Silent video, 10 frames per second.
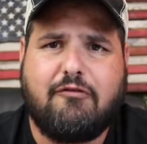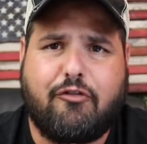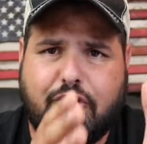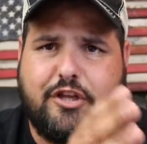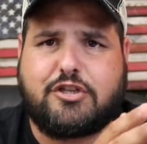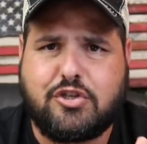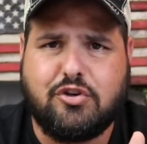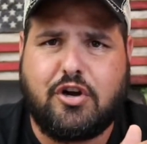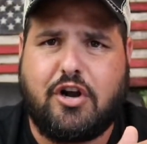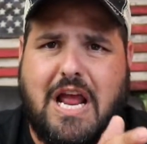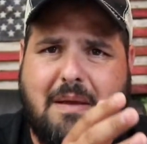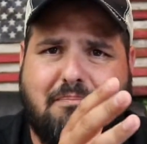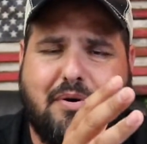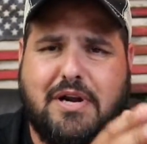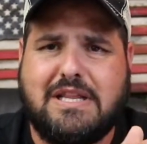from the shooter and
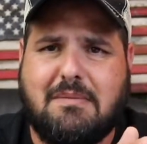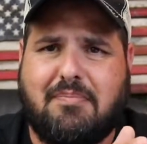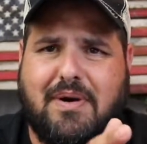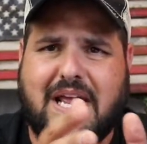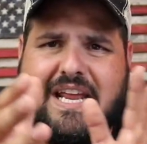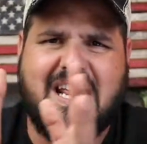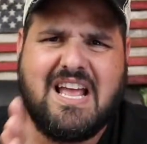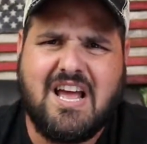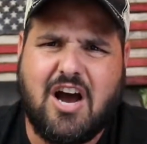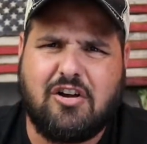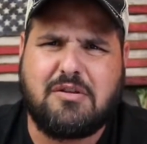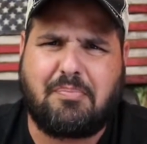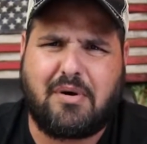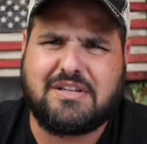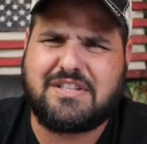putting the blame on the
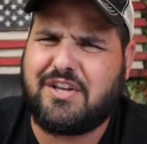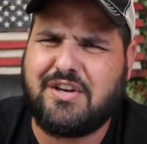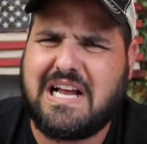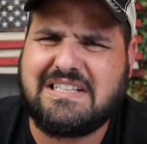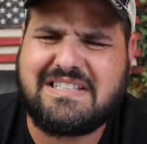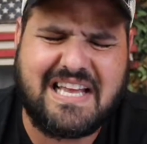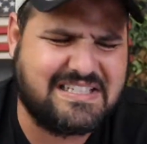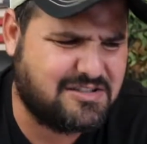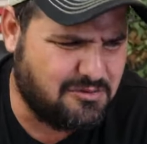president of the United States.